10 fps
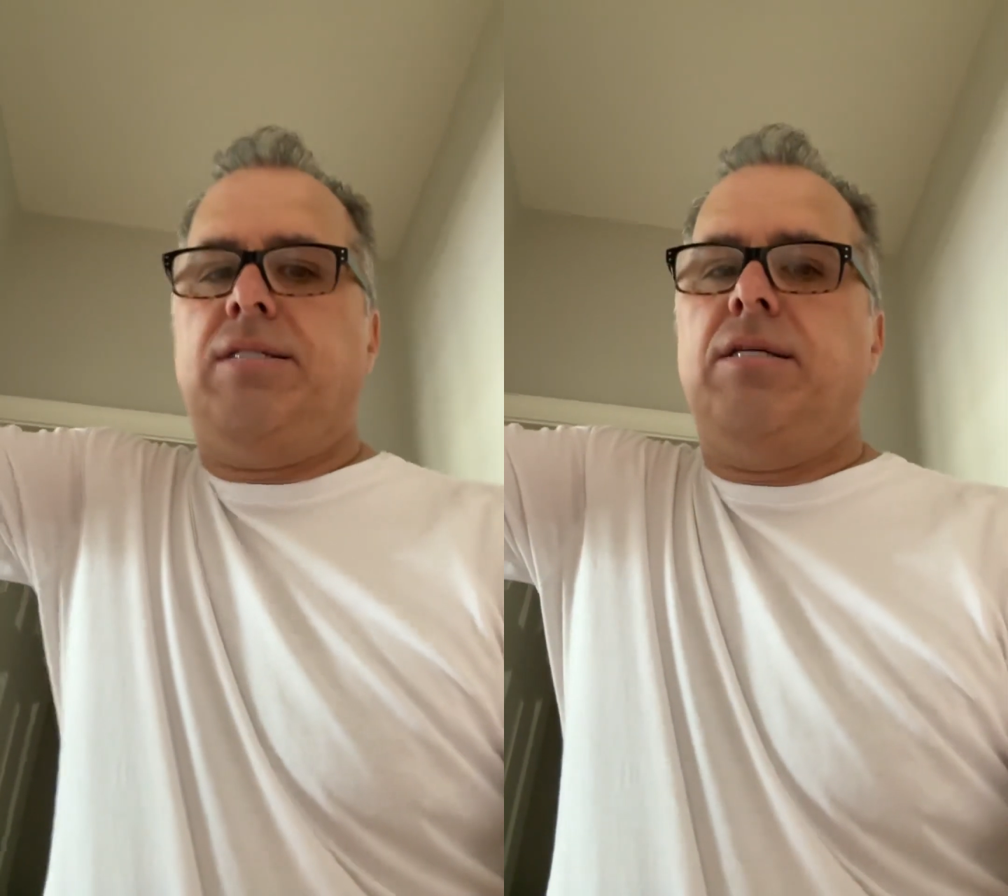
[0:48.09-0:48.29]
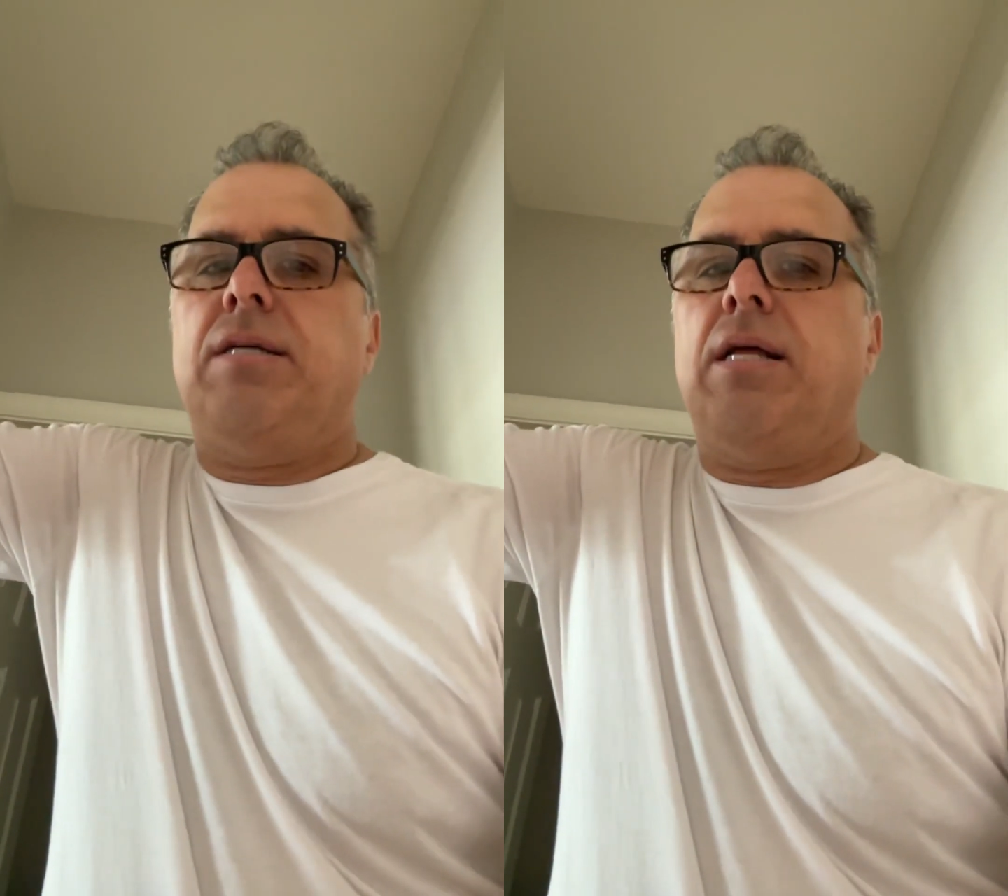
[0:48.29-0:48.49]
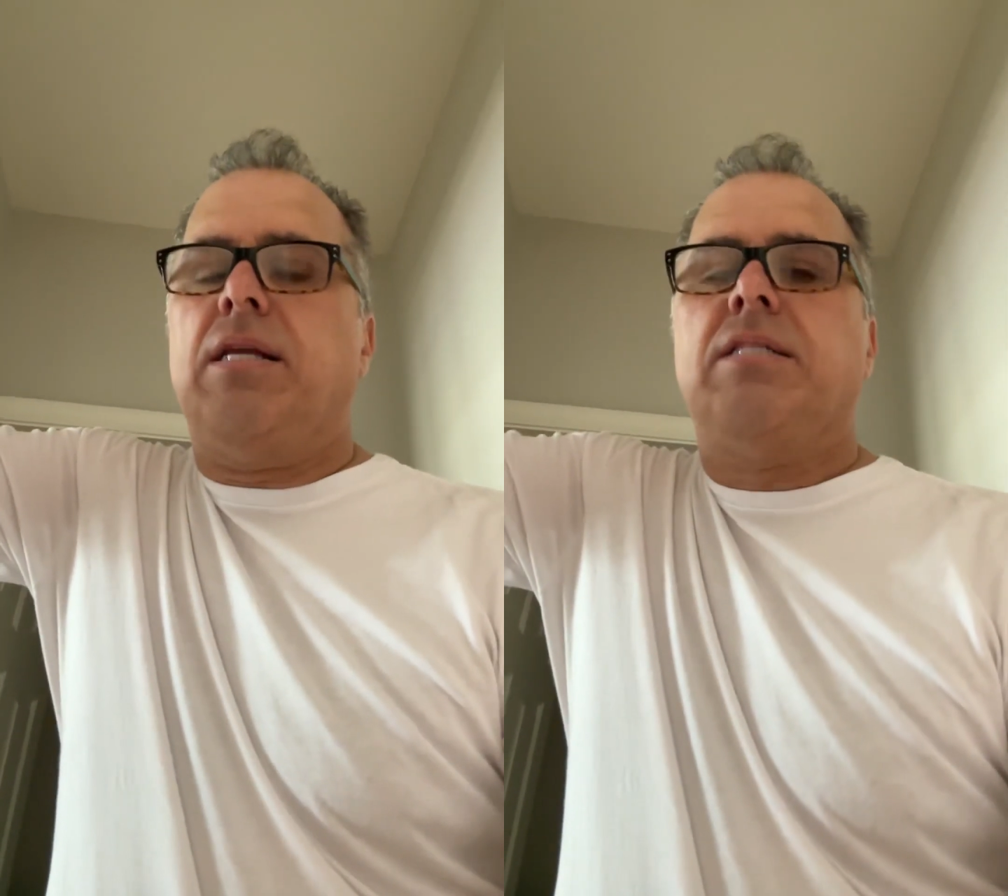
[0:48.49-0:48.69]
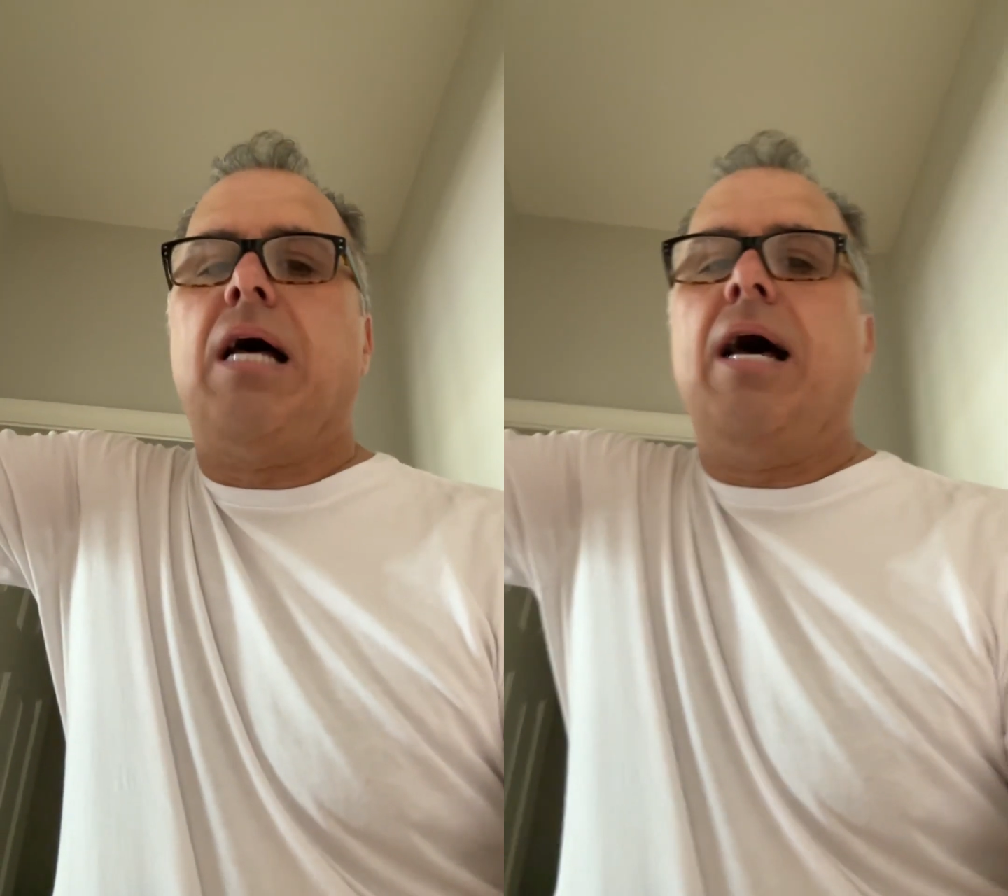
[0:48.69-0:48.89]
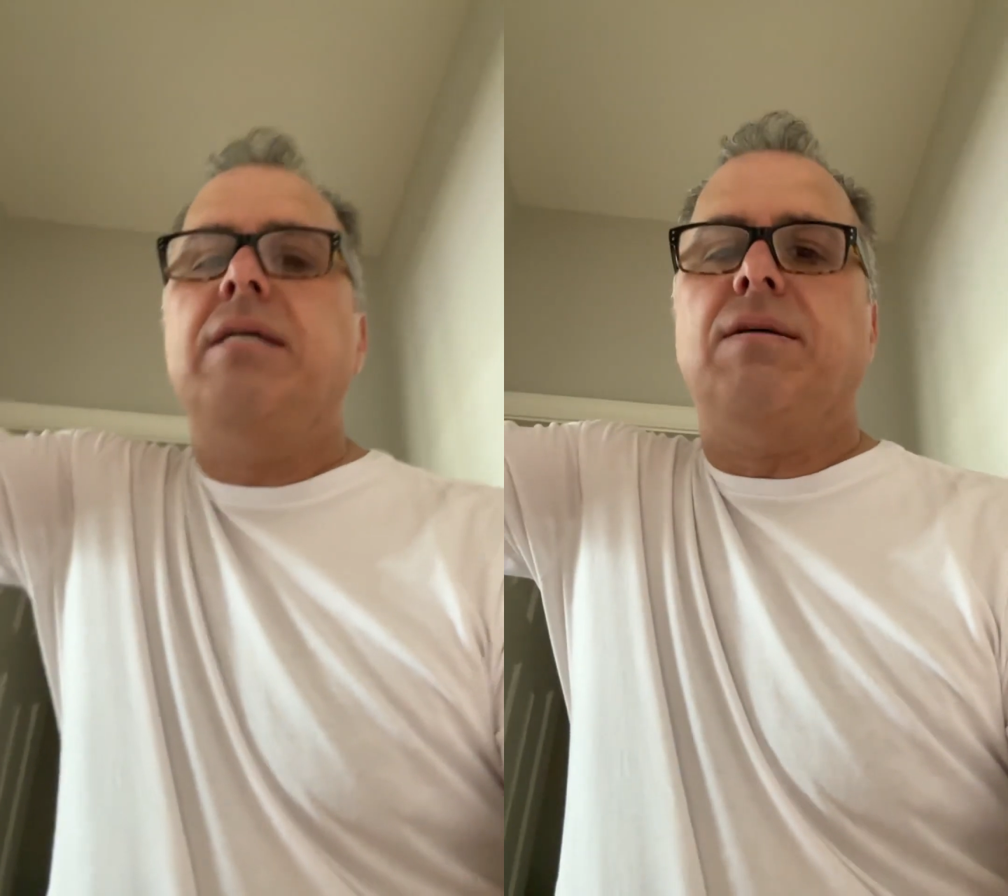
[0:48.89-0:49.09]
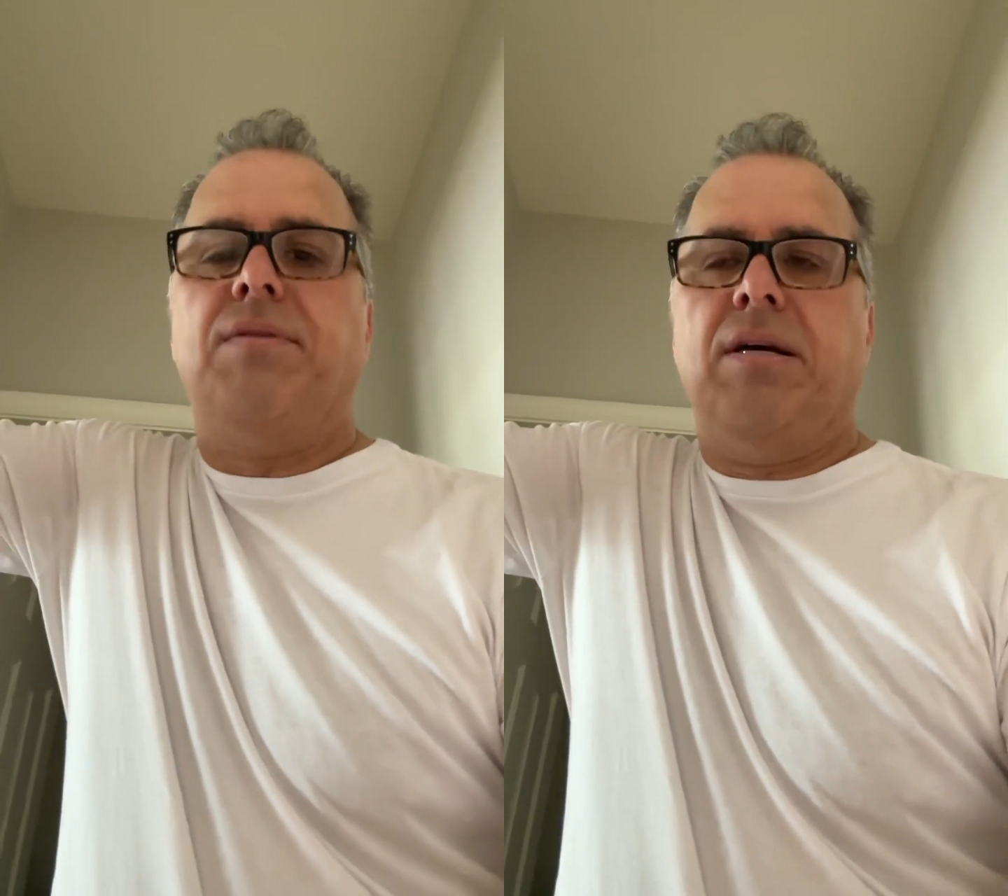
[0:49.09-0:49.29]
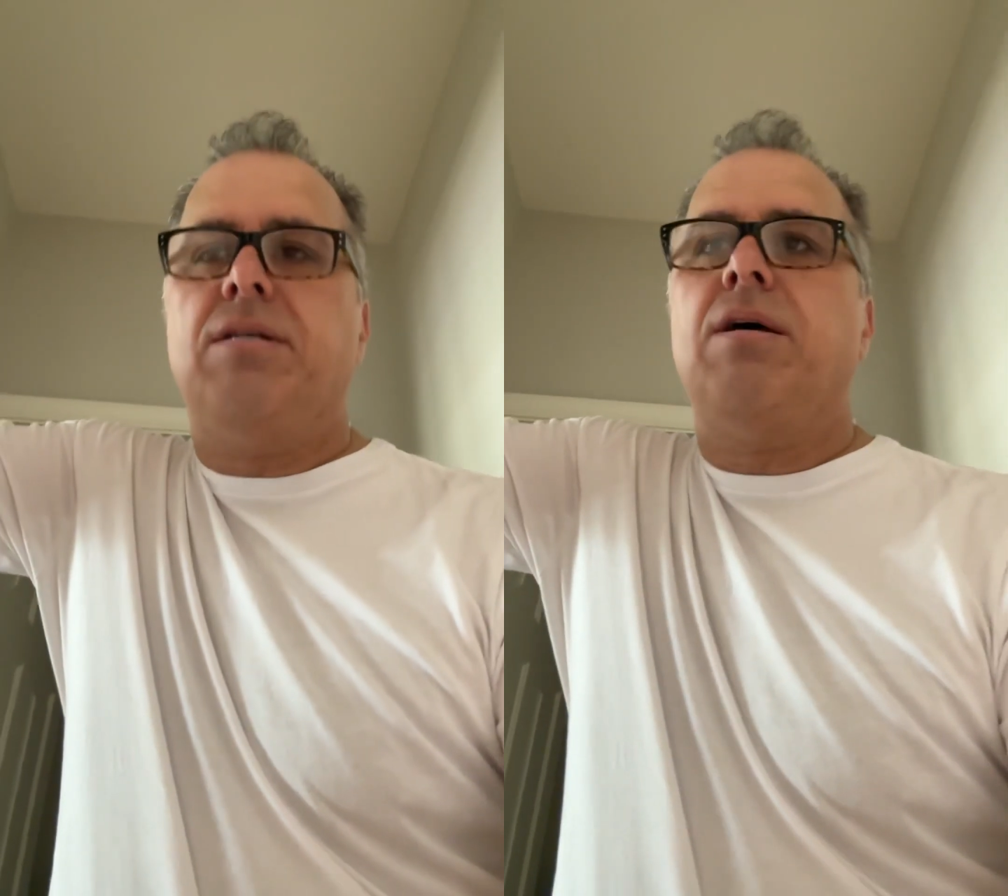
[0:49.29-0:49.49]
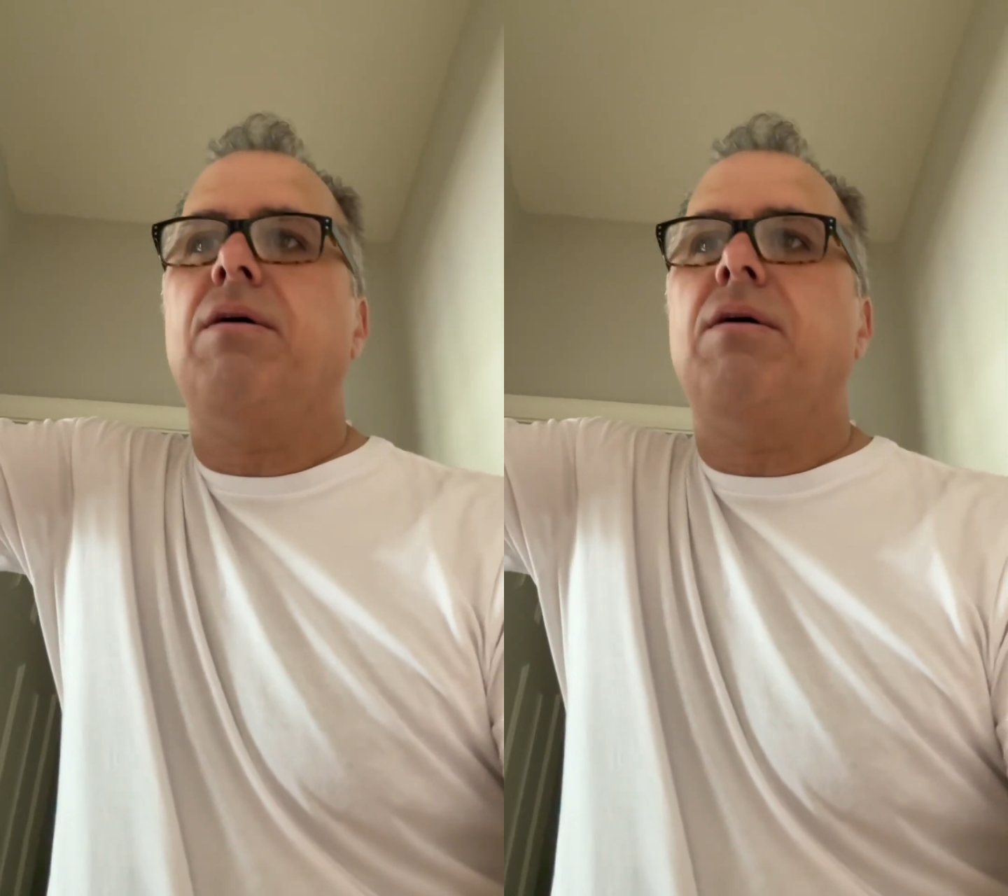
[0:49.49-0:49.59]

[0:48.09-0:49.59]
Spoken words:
is the size of this.